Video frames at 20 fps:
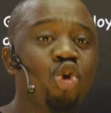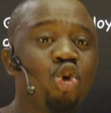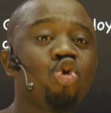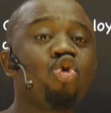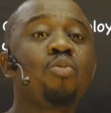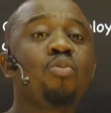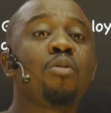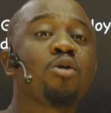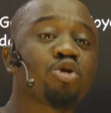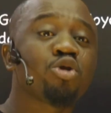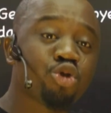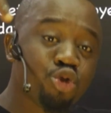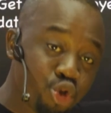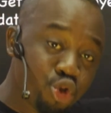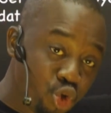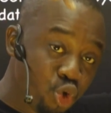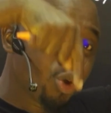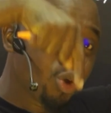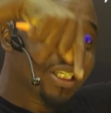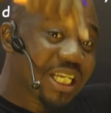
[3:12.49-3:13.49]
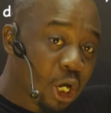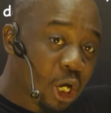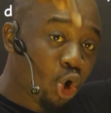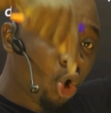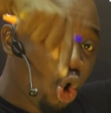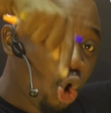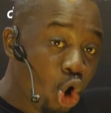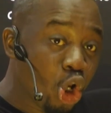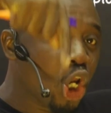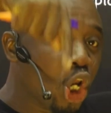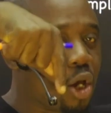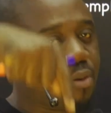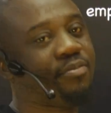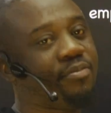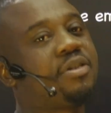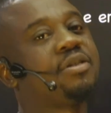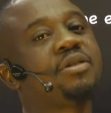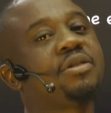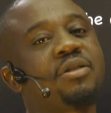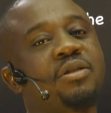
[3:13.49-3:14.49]
you must use the
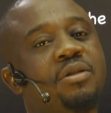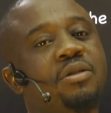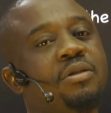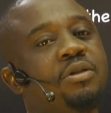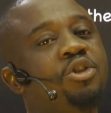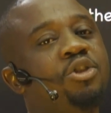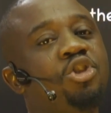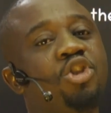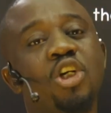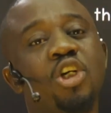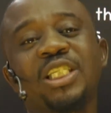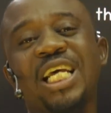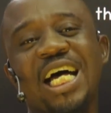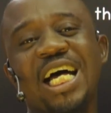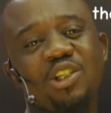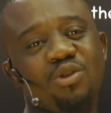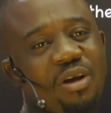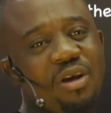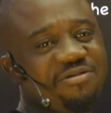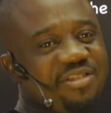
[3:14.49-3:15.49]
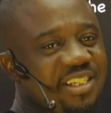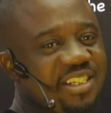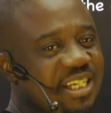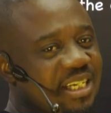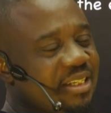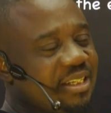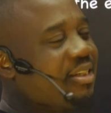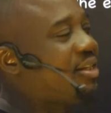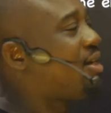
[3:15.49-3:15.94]
columns just as you have seen.